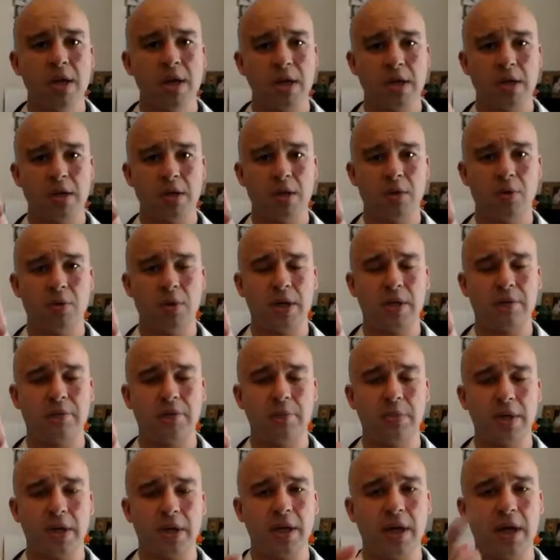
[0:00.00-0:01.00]
Hello
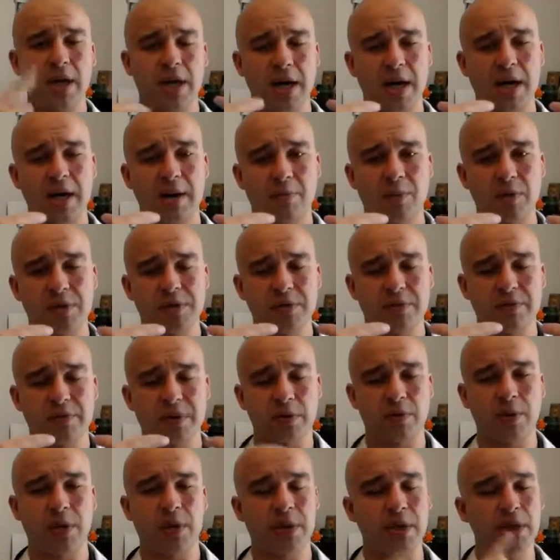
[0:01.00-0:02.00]
everybody, I am Richard
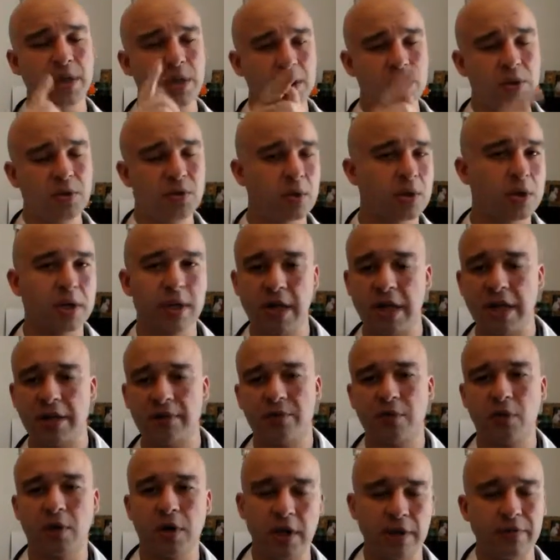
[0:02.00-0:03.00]
Vigorelli, your
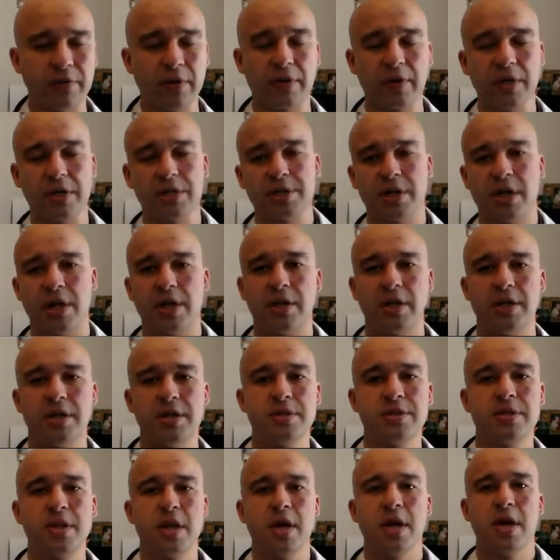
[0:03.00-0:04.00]
guide for everything
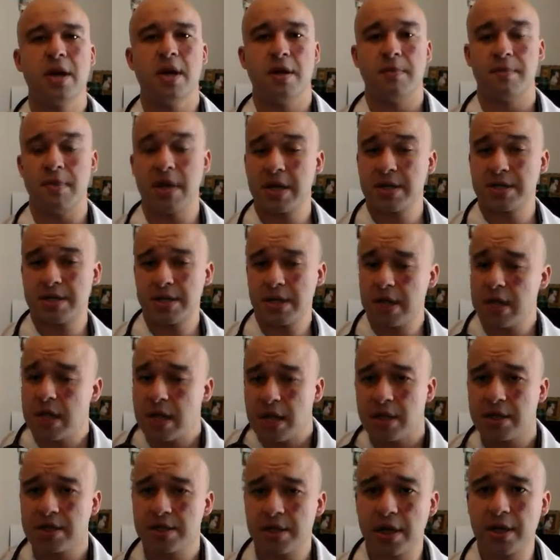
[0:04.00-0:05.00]
Chinese, medicine,
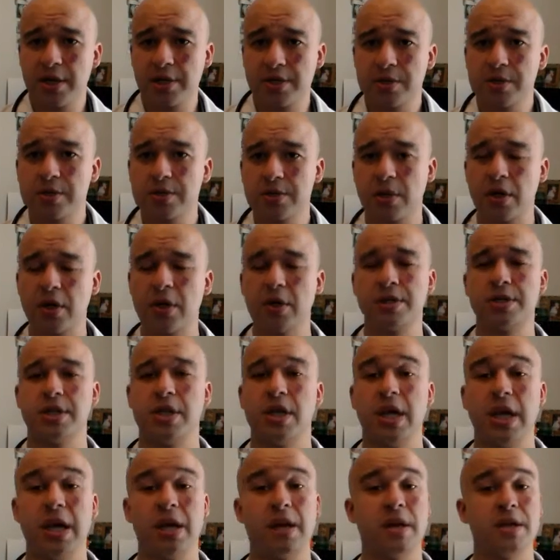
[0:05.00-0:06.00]
and Chinese
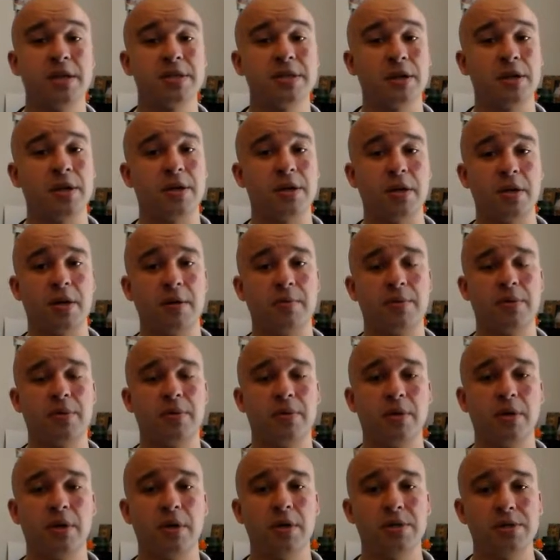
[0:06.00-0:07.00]
astrology, and I set it up
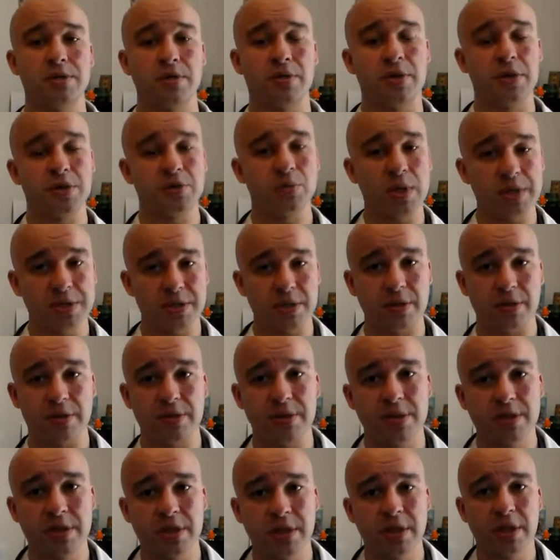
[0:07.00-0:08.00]
so that us
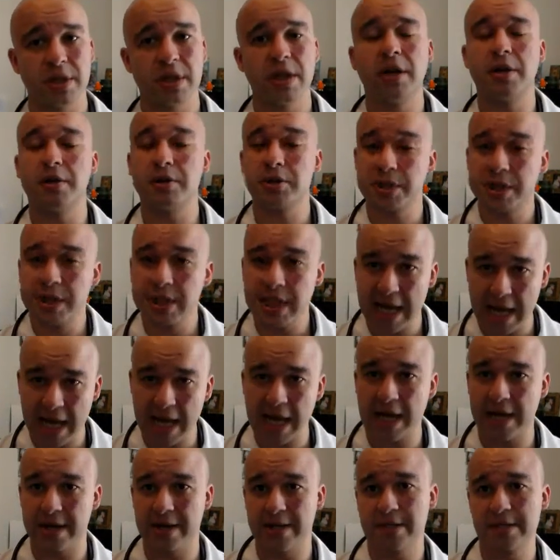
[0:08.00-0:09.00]
Westerners can
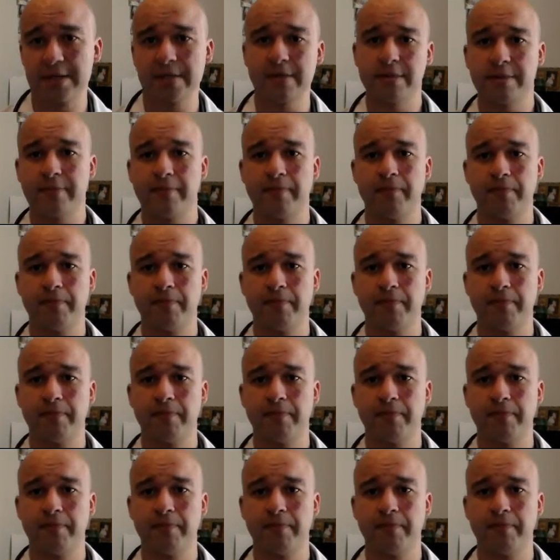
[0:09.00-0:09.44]
understand.